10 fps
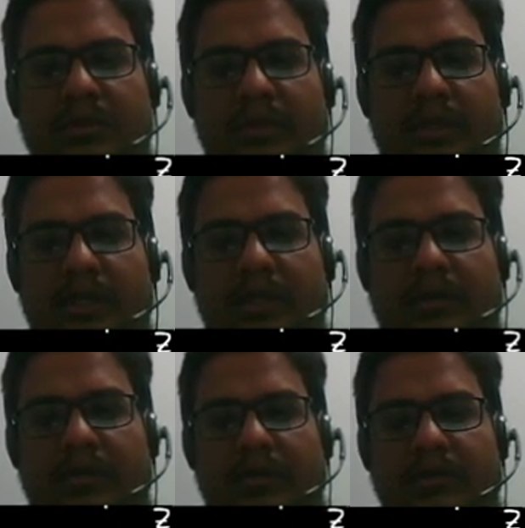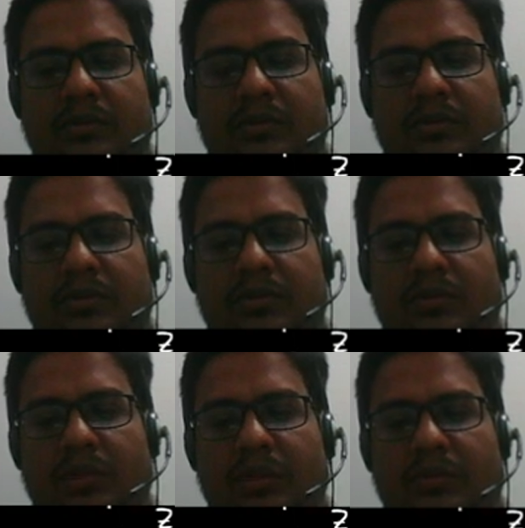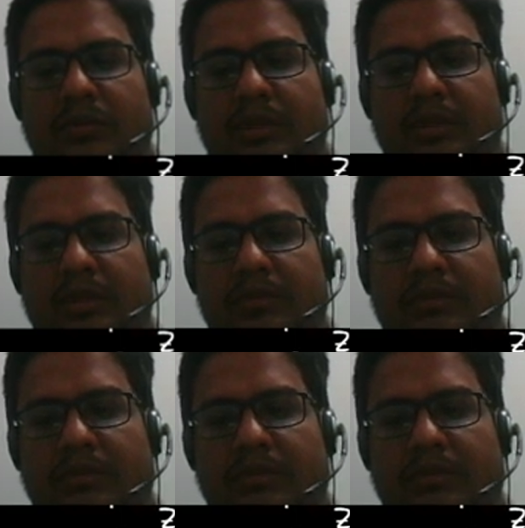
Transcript: and also 2xy